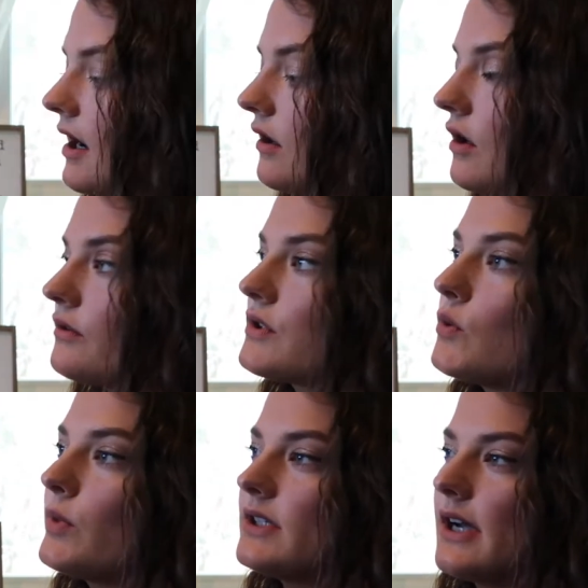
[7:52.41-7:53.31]
I'll also
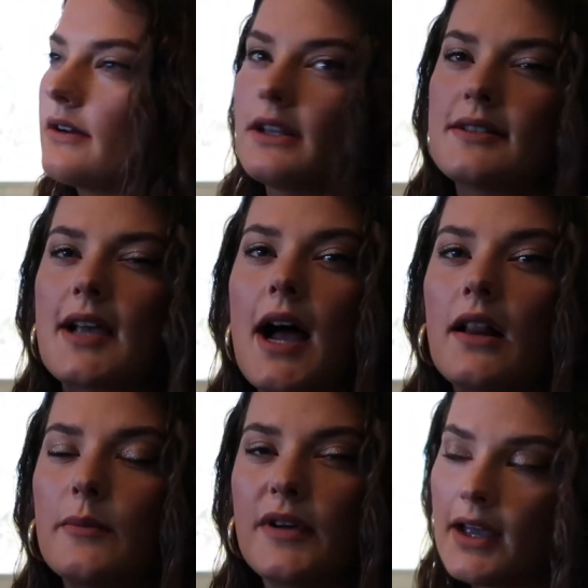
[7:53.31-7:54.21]
put down in this
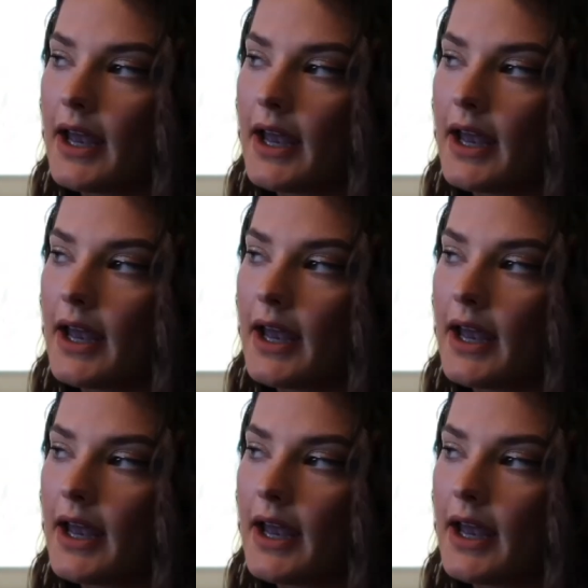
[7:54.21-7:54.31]
column if